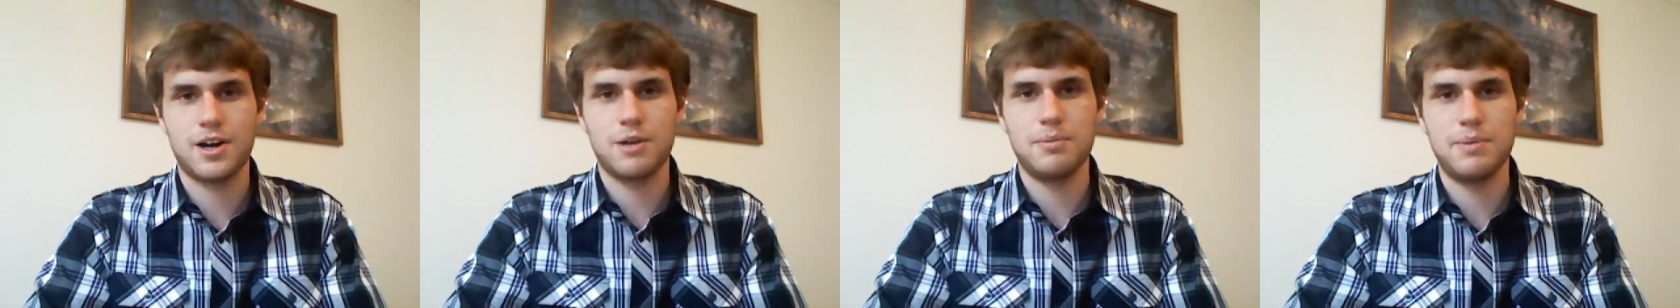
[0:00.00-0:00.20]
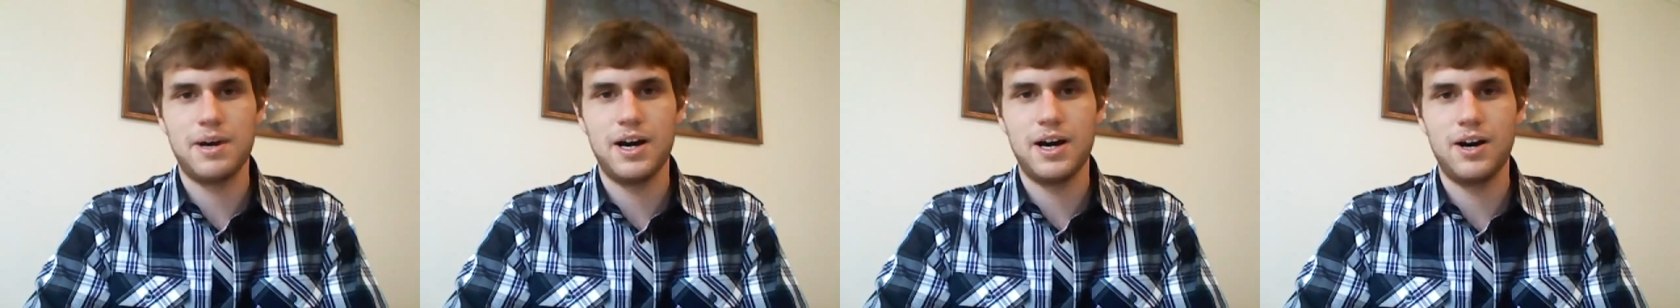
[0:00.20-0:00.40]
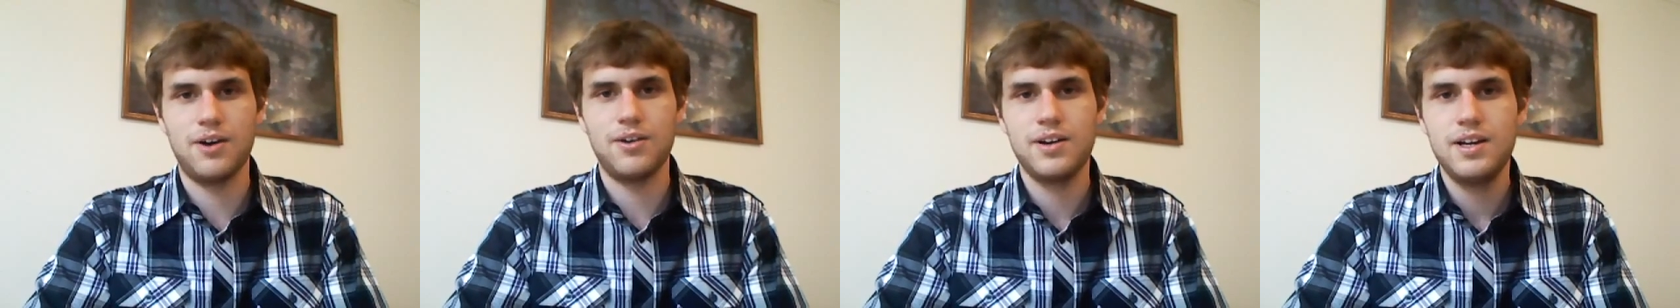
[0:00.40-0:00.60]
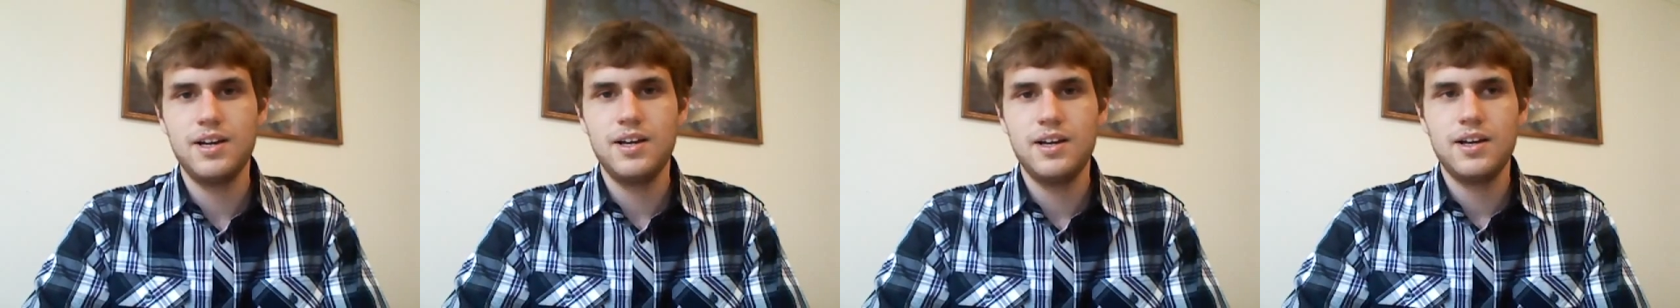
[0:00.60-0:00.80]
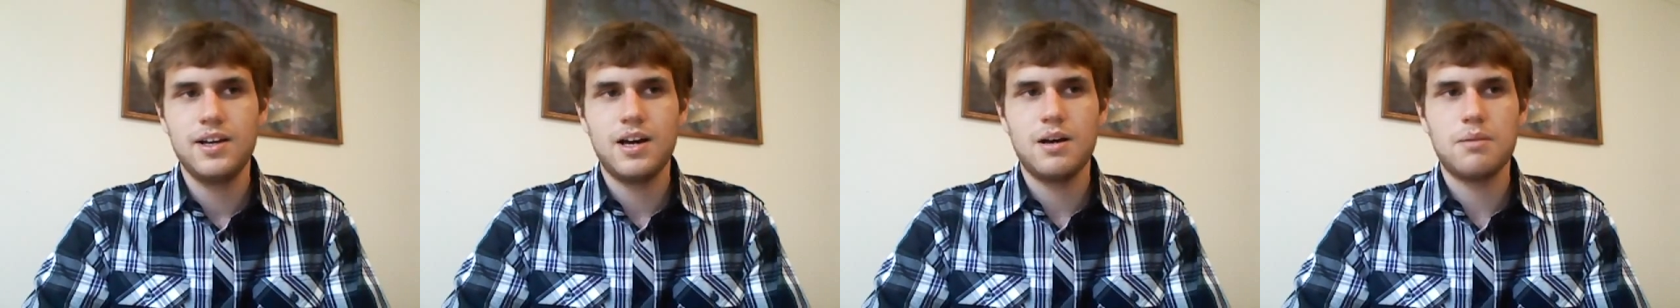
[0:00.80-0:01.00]
about,
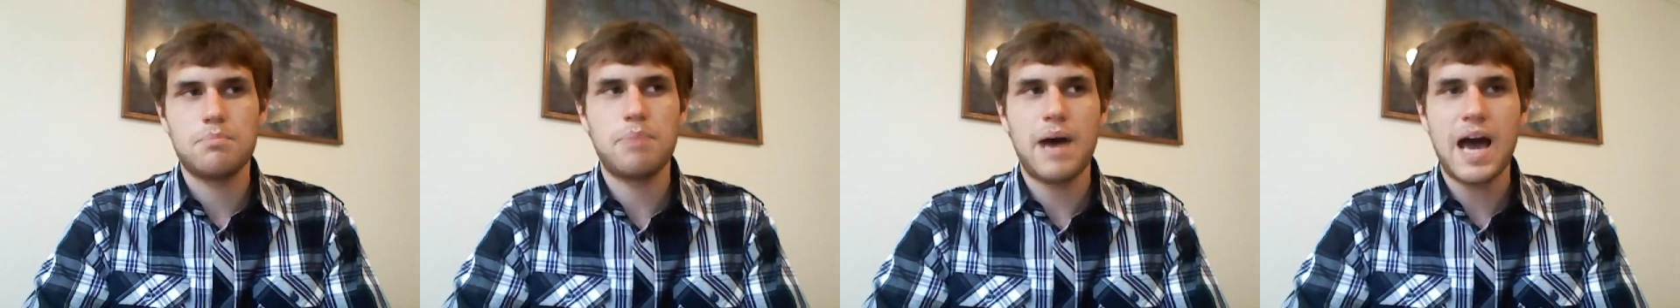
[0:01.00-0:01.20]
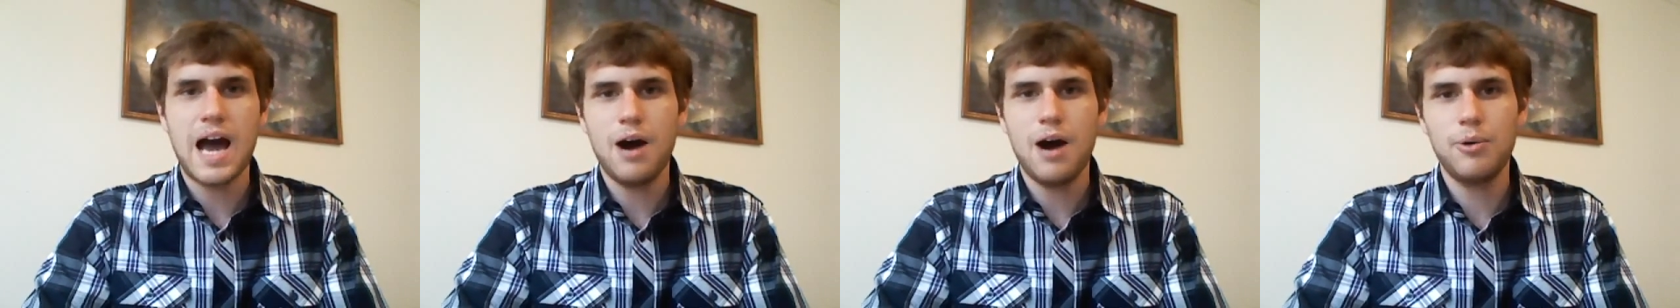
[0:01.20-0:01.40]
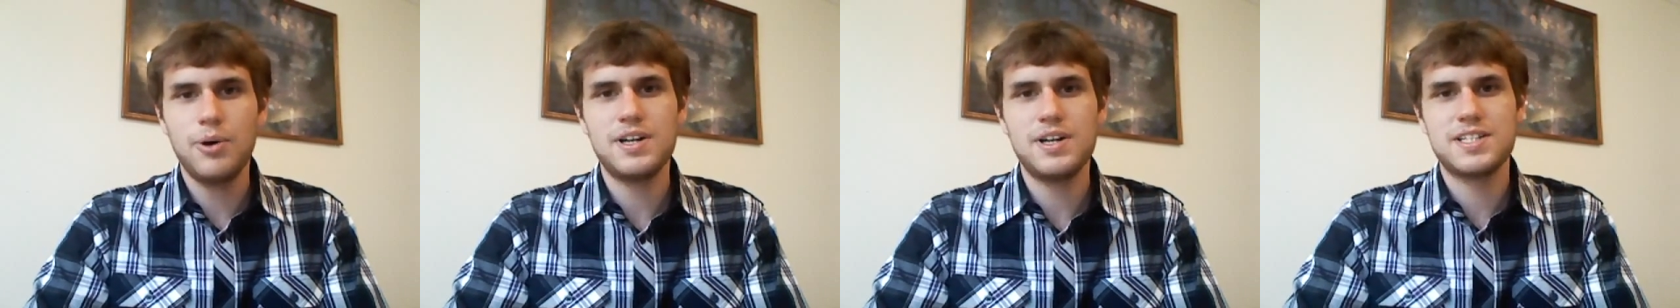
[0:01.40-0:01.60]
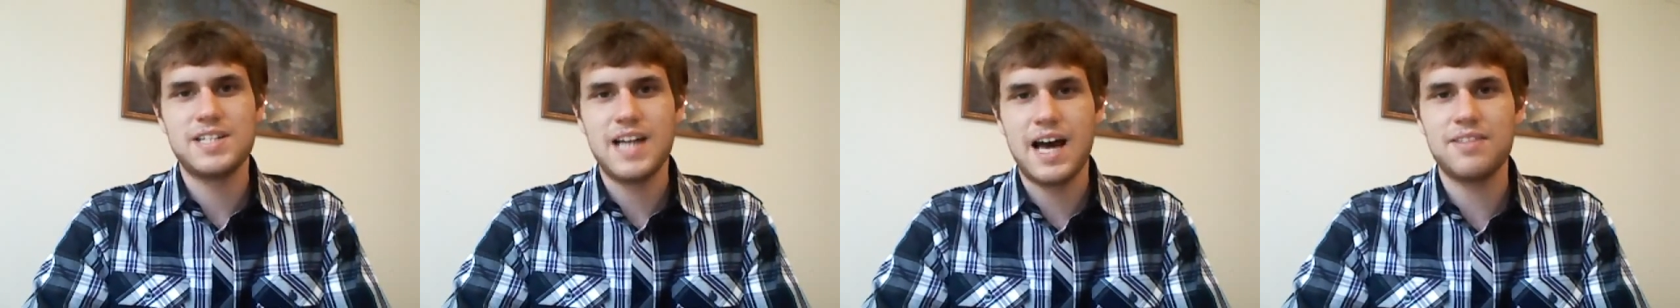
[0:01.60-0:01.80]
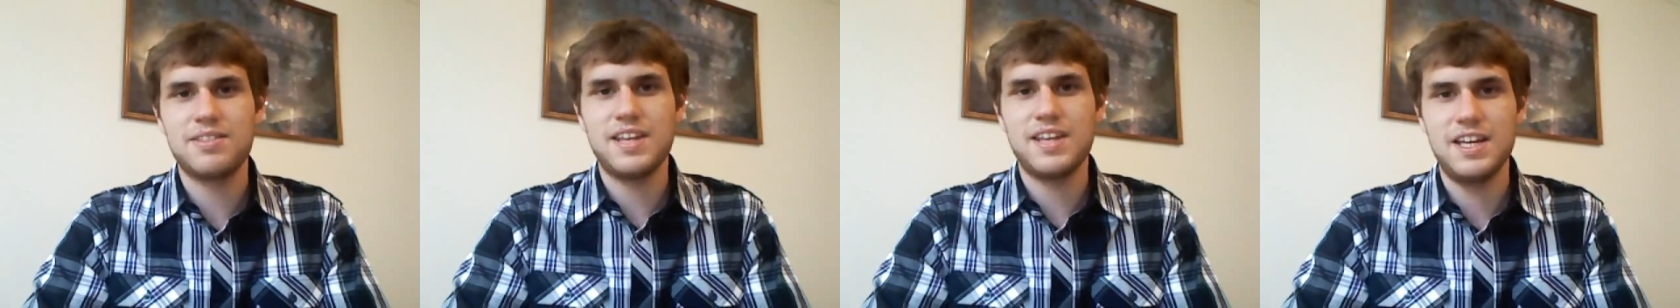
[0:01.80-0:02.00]
power is
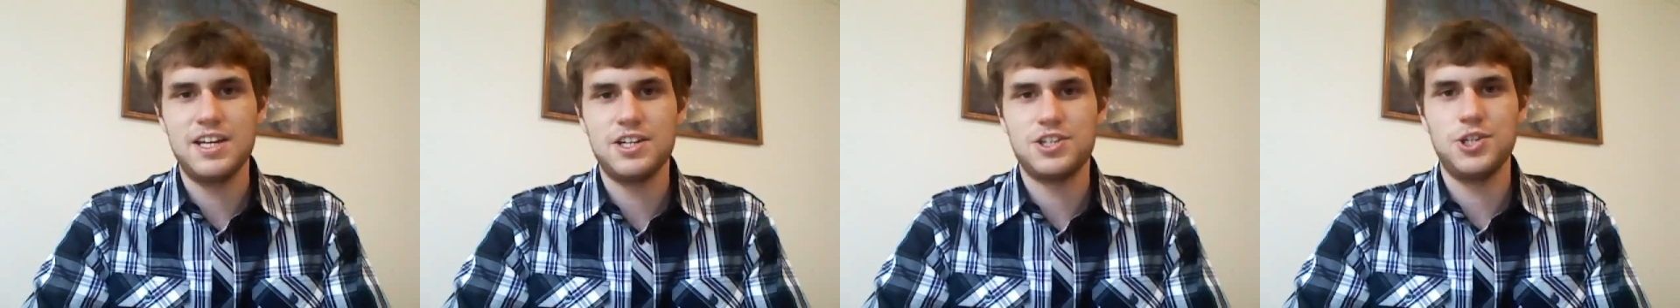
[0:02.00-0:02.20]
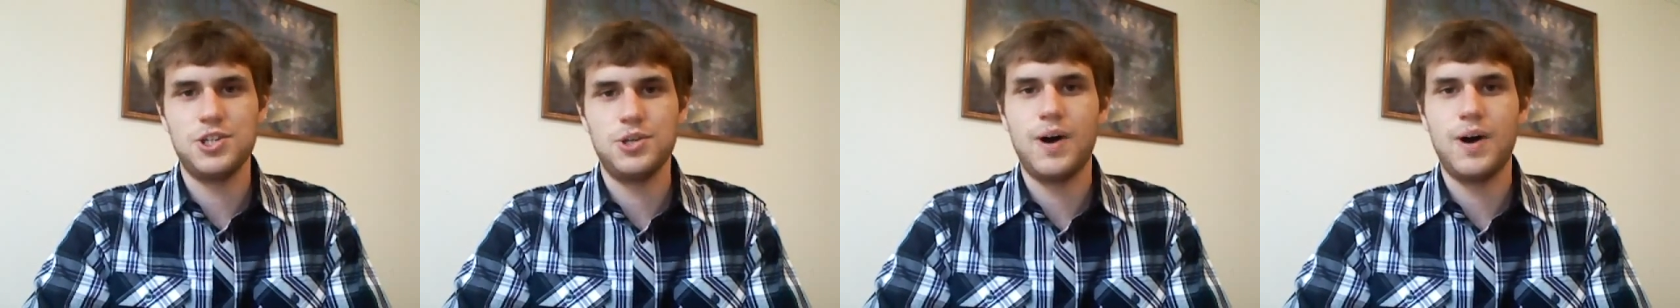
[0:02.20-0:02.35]
not the issue.